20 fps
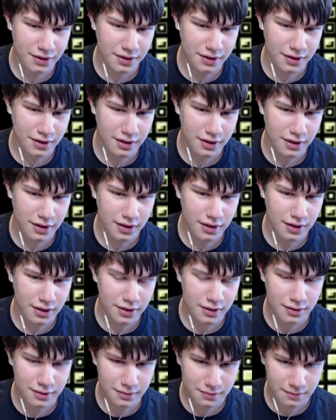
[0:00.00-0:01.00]

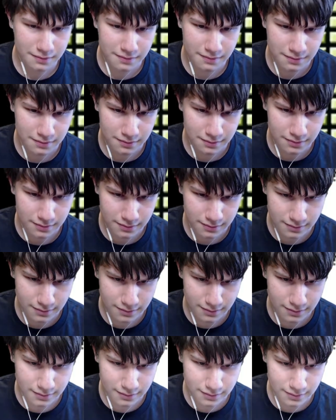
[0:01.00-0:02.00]

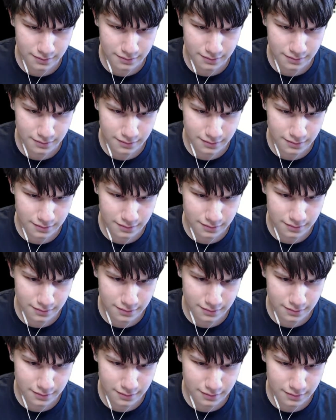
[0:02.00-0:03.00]

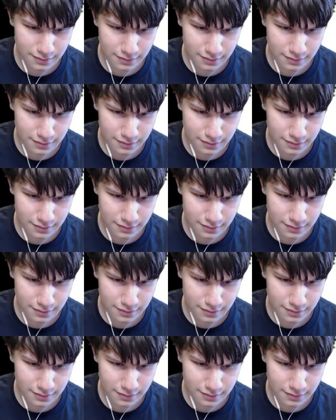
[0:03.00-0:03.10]
Nothing is said.